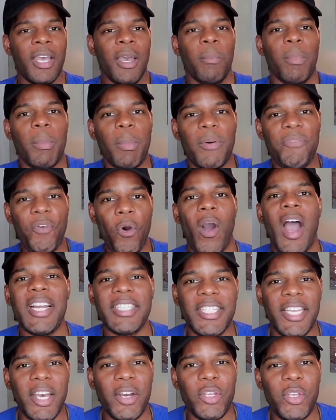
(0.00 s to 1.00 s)
But before I
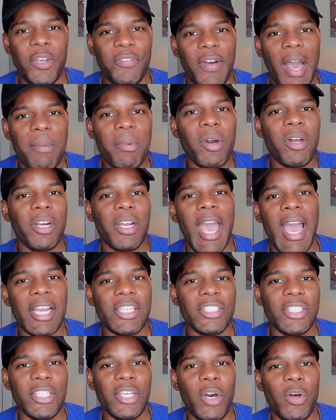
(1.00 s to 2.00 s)
tell you if I'm going to
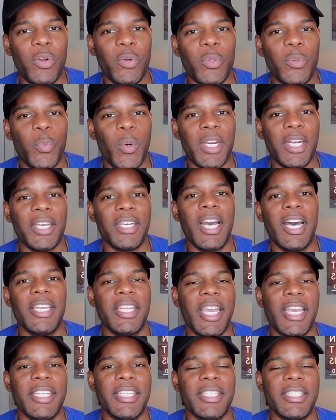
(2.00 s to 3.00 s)
actually go to one of
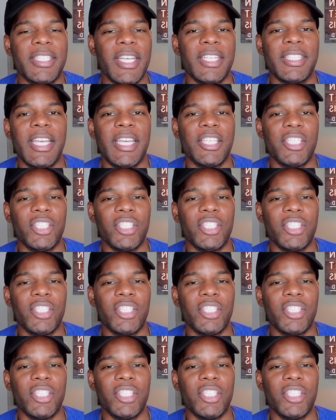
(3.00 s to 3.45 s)
Kanye's Sunday